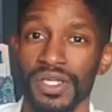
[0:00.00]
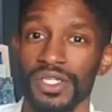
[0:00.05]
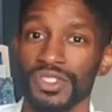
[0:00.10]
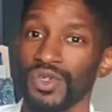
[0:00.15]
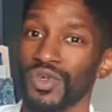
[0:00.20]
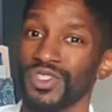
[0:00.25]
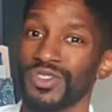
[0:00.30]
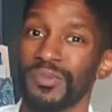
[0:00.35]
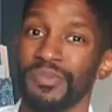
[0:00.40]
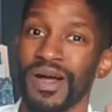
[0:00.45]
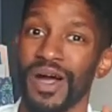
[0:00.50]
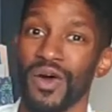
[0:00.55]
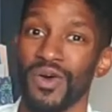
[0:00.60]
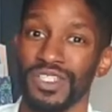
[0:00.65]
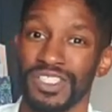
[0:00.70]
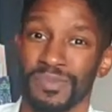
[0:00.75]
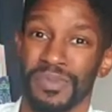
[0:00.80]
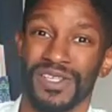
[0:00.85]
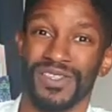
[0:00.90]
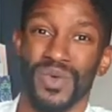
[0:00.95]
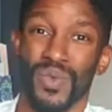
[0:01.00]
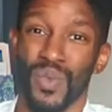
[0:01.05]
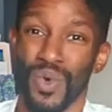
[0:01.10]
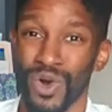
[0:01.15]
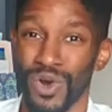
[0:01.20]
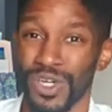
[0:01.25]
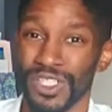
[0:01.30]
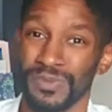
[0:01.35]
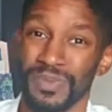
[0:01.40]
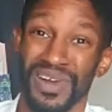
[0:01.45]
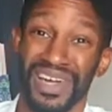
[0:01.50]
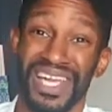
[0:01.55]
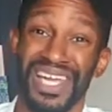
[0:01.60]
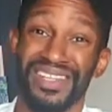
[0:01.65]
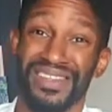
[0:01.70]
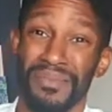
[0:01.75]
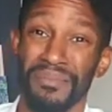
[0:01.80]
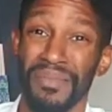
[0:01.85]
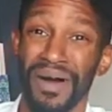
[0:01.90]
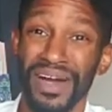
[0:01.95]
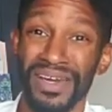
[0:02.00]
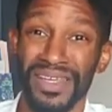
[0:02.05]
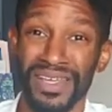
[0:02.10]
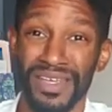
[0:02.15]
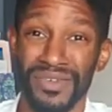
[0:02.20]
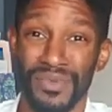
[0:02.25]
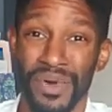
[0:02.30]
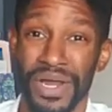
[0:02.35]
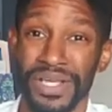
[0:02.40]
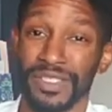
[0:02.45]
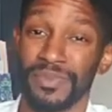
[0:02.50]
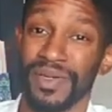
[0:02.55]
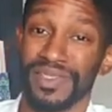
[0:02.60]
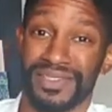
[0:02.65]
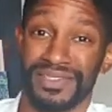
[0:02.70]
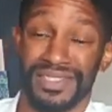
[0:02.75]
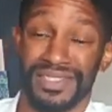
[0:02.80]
So it's about it's about the work, it's about getting the money, right? It's about the